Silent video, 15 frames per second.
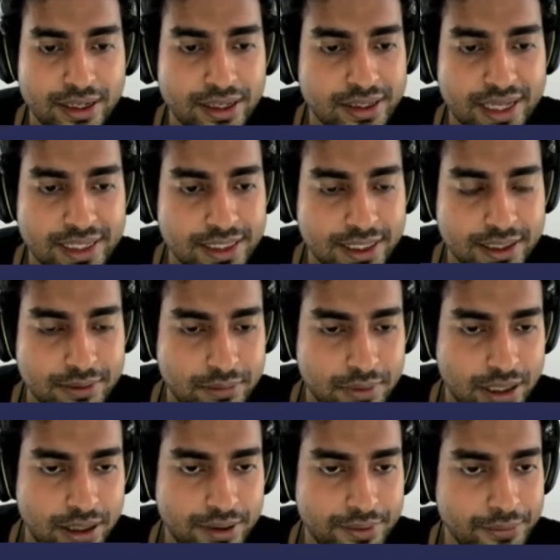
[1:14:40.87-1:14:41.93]
that's it
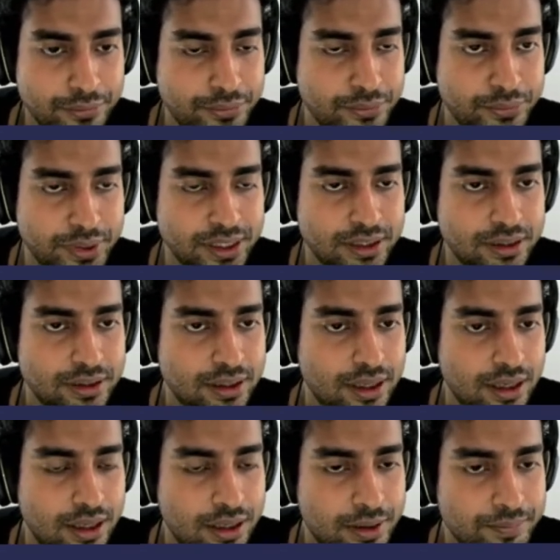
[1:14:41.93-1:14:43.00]
with
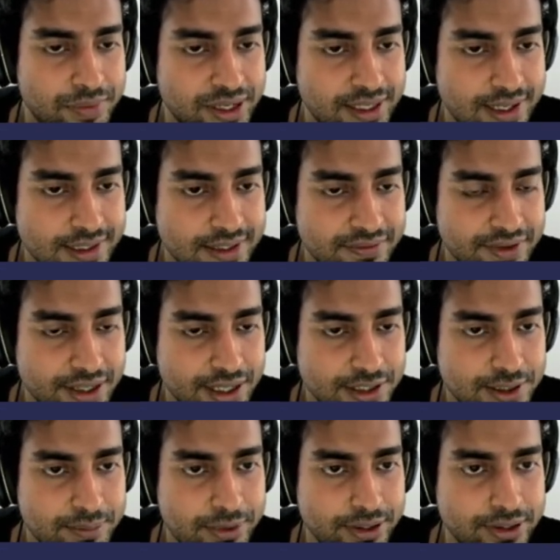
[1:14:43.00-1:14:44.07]
the
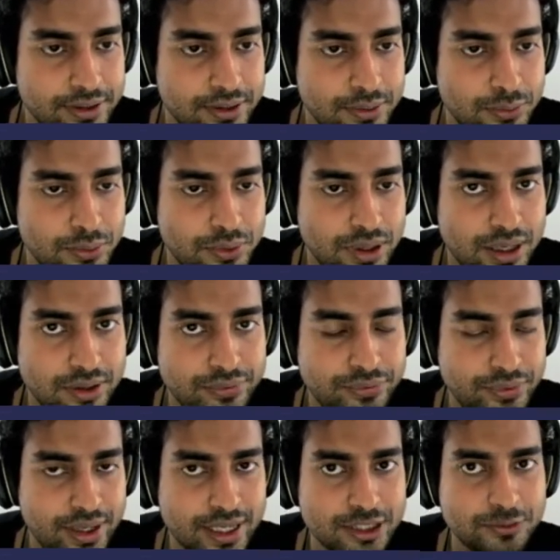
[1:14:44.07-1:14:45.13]
classification module.
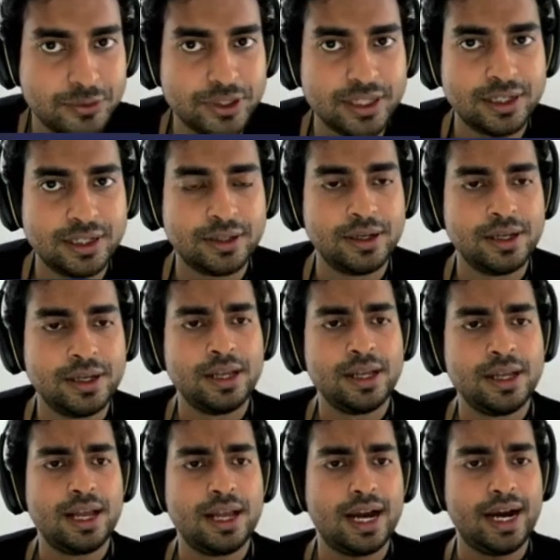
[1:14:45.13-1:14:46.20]
As for the
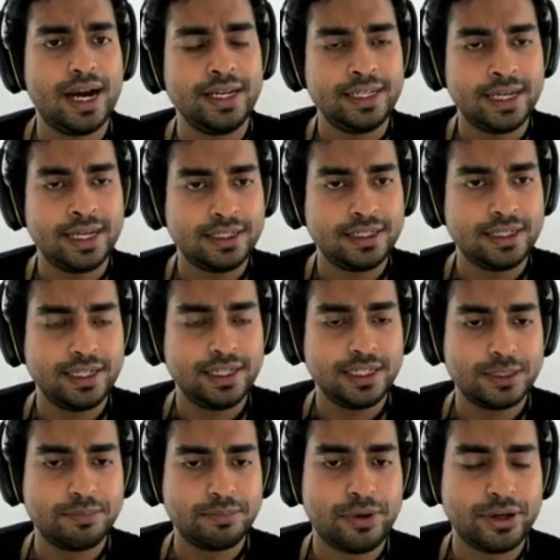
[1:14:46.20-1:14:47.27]

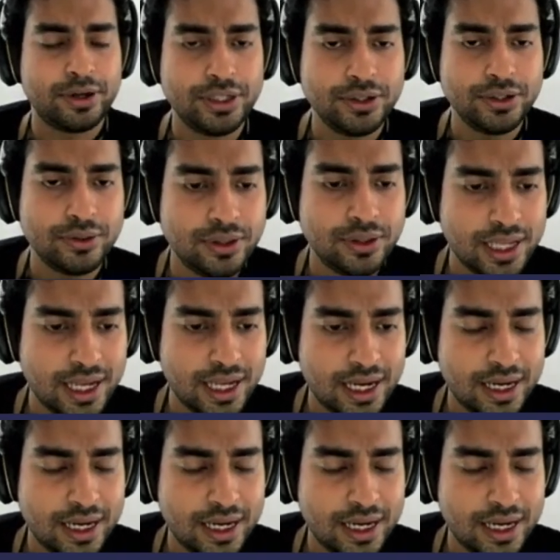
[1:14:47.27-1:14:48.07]
identities module,